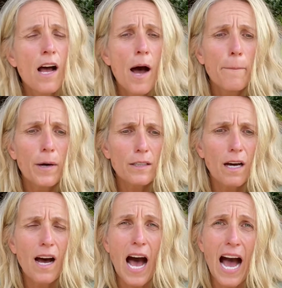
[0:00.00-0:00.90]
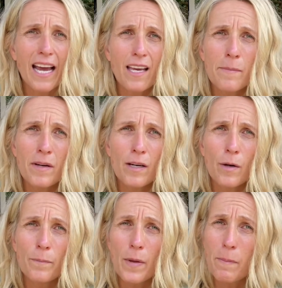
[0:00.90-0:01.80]
But I am a
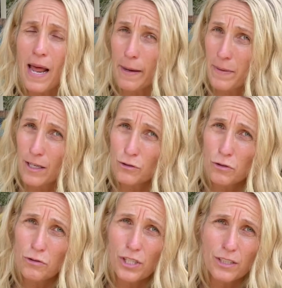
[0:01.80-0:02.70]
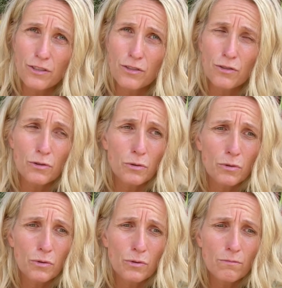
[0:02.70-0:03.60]
black belt
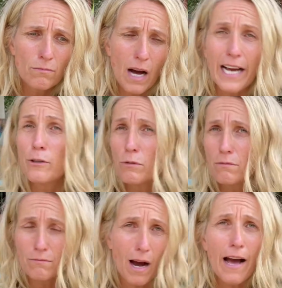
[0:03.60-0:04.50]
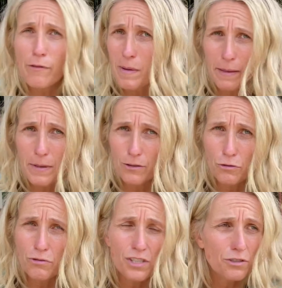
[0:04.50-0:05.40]
jiu-jitsu. I have a black belt
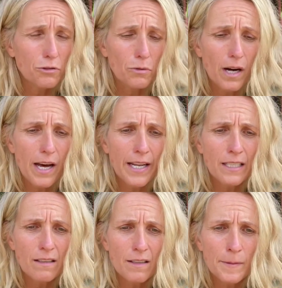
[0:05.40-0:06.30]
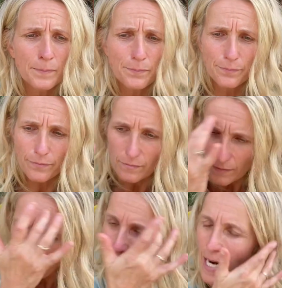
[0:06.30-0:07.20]
jiu-jitsu, and
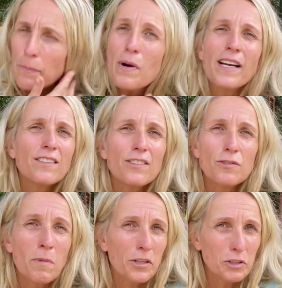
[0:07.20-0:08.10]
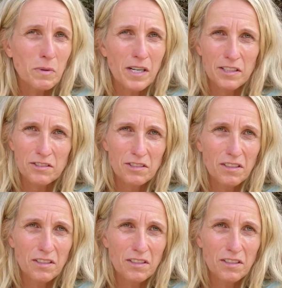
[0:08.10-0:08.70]
I practice martial arts